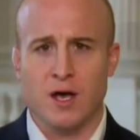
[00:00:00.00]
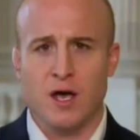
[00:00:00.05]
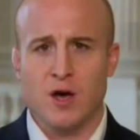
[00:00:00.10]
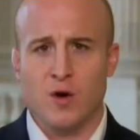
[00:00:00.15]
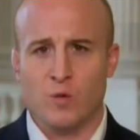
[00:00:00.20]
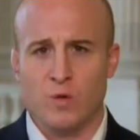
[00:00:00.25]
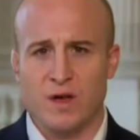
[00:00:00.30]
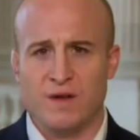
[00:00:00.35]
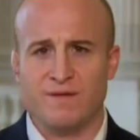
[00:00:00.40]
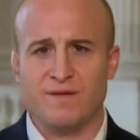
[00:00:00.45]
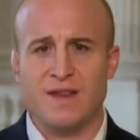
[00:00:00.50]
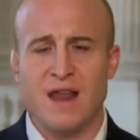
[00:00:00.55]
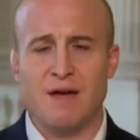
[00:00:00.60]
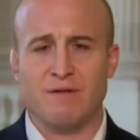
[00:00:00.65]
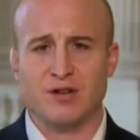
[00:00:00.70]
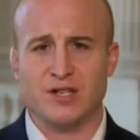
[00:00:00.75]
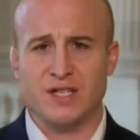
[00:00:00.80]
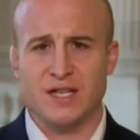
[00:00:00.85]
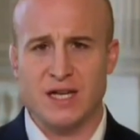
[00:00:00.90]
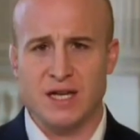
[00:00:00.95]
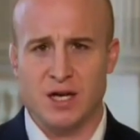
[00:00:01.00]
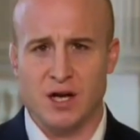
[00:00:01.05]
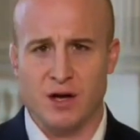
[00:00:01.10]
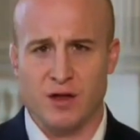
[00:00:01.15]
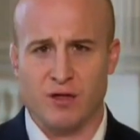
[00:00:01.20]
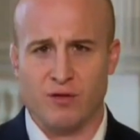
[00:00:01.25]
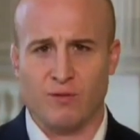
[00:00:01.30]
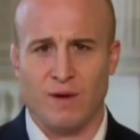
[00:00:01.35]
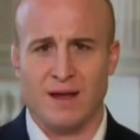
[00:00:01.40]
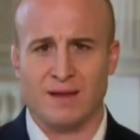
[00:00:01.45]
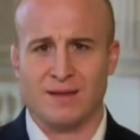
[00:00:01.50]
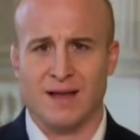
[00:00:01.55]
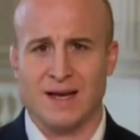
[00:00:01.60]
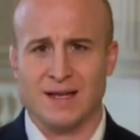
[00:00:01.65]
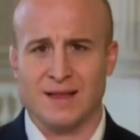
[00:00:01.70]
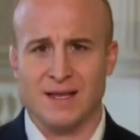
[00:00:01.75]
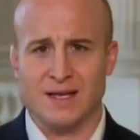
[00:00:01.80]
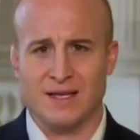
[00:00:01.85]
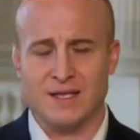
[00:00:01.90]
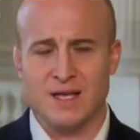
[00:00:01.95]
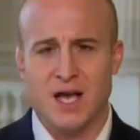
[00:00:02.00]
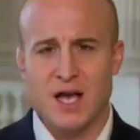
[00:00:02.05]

We have never seen a threat like this.